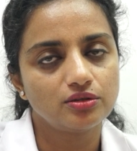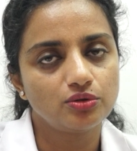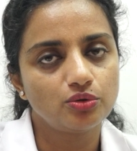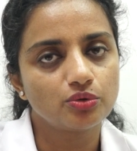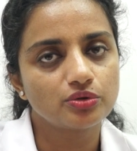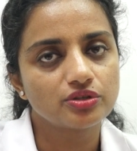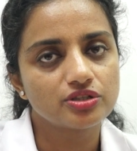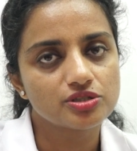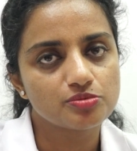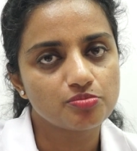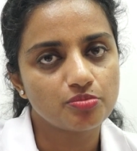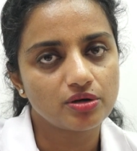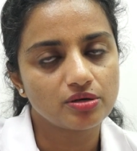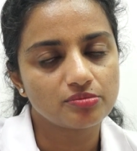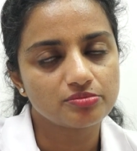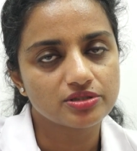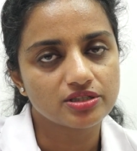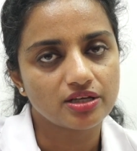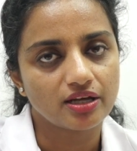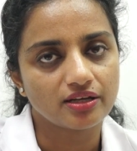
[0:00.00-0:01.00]
Donor
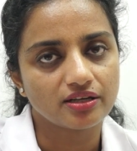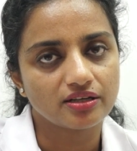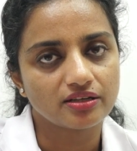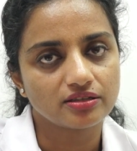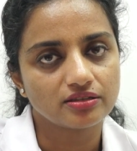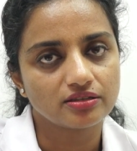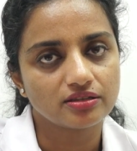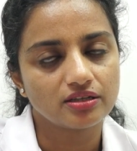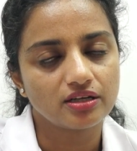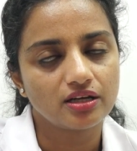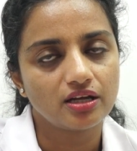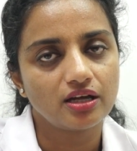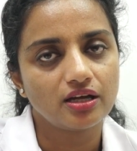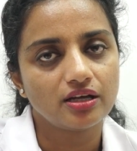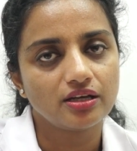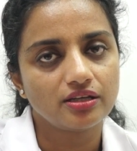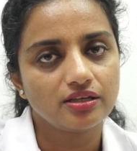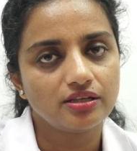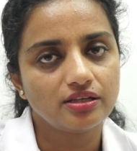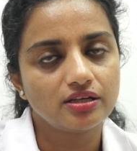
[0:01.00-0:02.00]
sperm cycle.
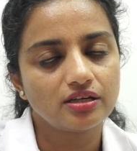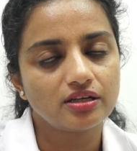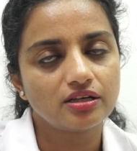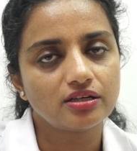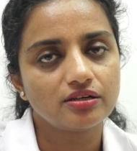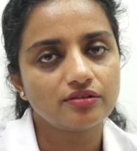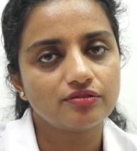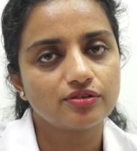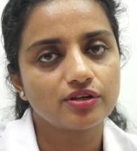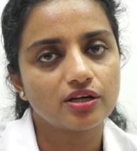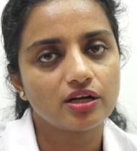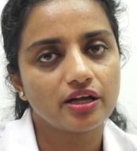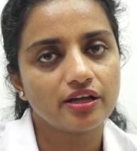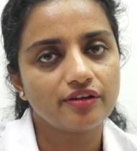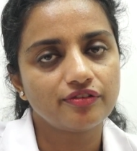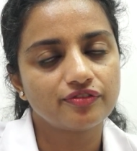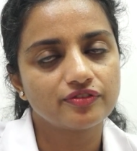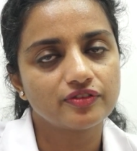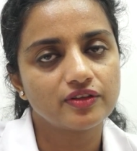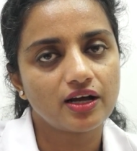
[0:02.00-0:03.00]
Here,
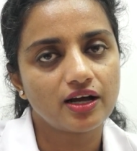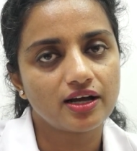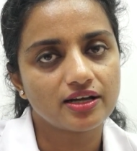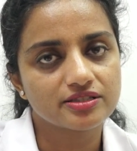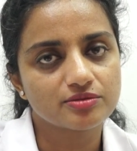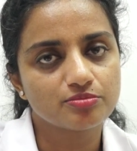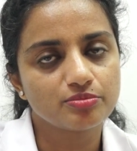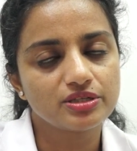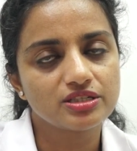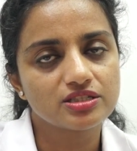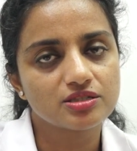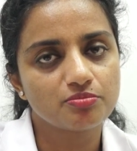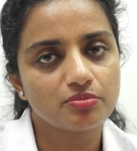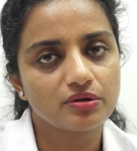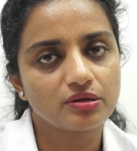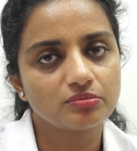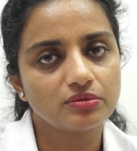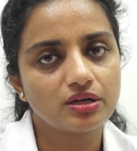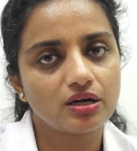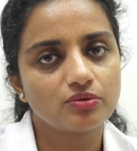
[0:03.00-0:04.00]
if the husband's
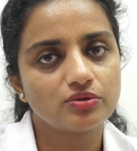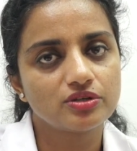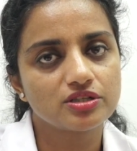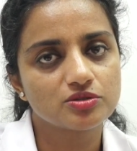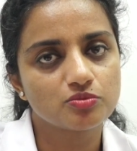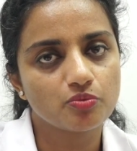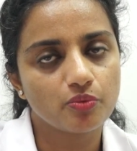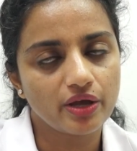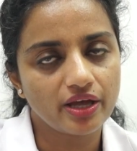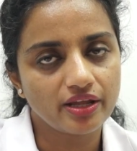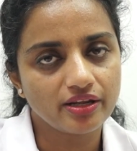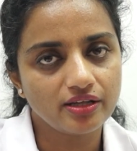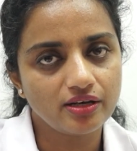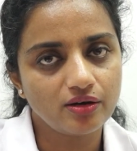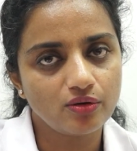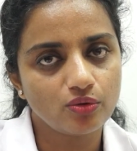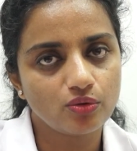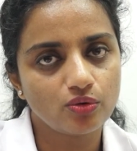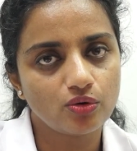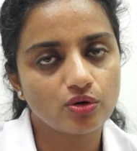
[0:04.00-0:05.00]
sperm count is very
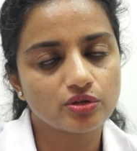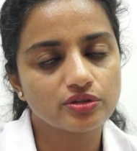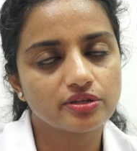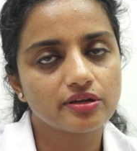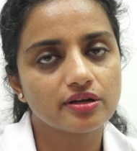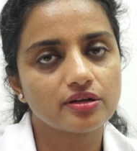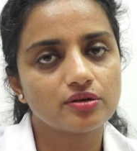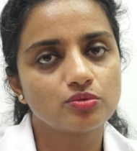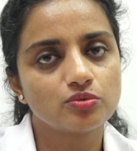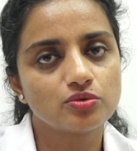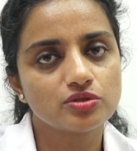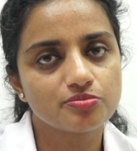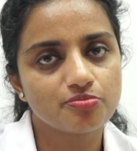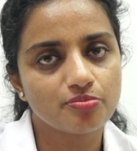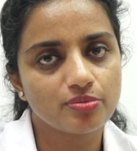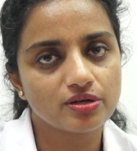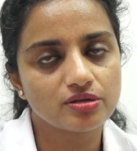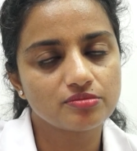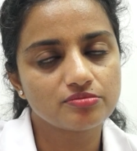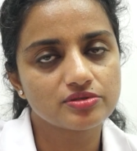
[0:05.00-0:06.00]
low or there are no
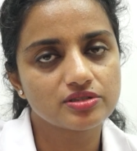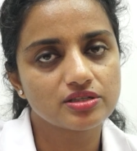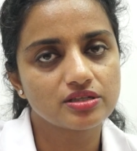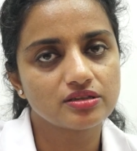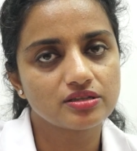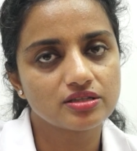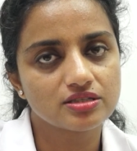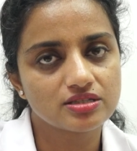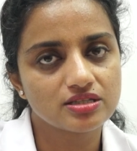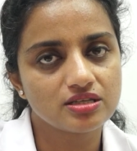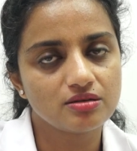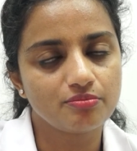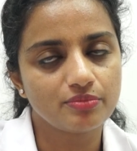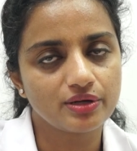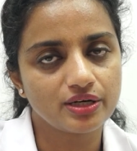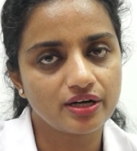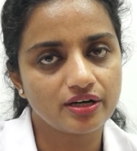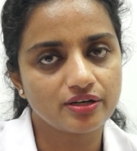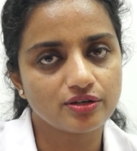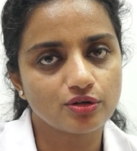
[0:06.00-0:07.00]
sperms in the
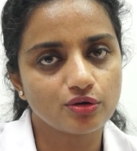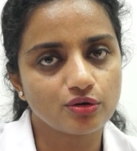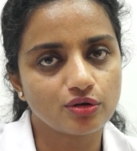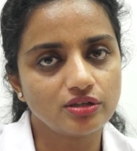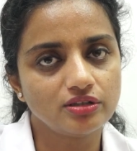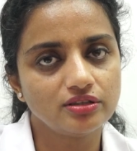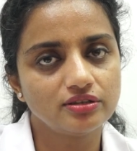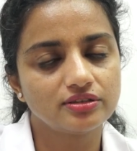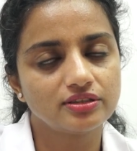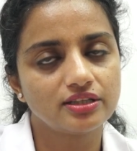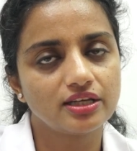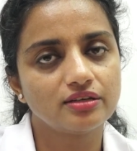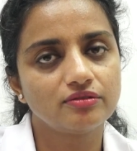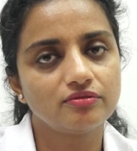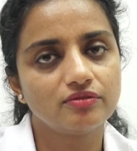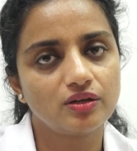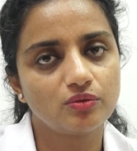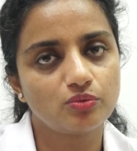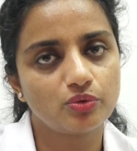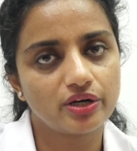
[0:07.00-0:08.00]
semen at all,
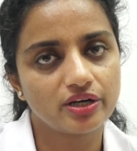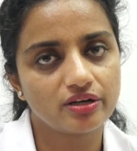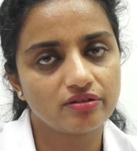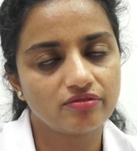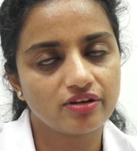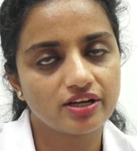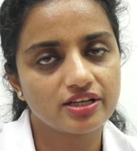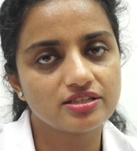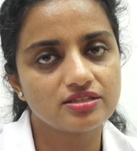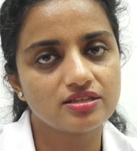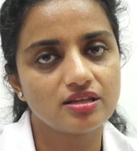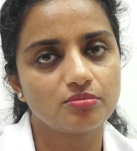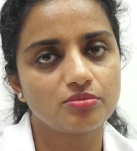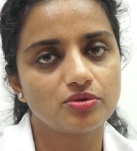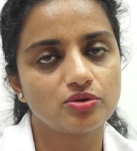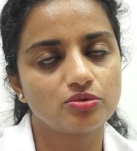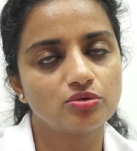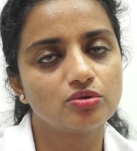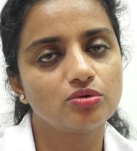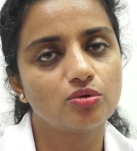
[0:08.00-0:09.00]
then we would advise
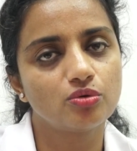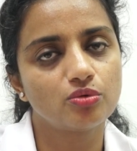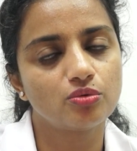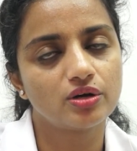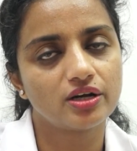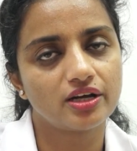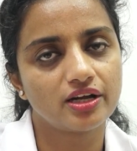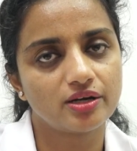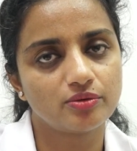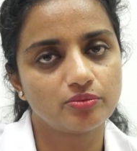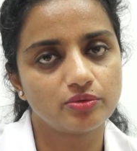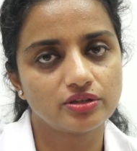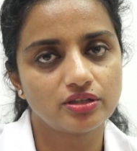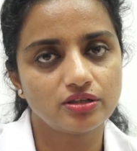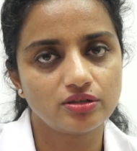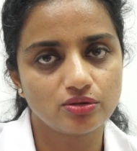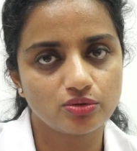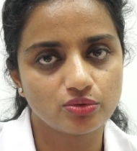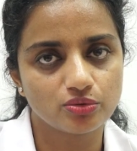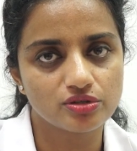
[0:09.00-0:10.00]
them to go ahead with
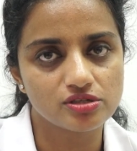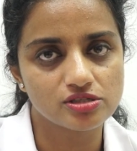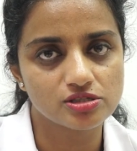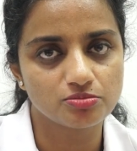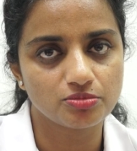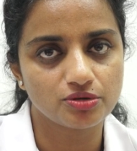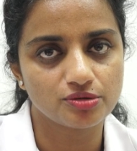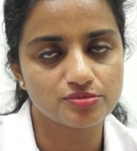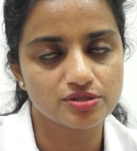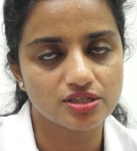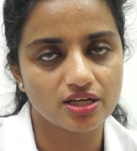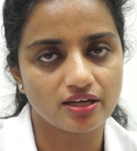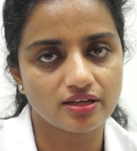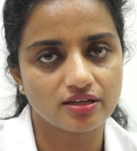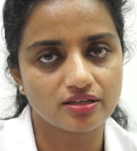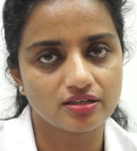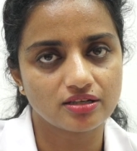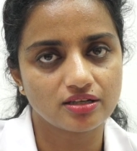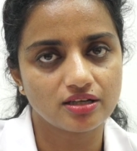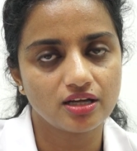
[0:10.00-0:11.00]
the donor sperm
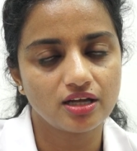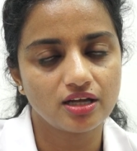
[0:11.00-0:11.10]
cycle.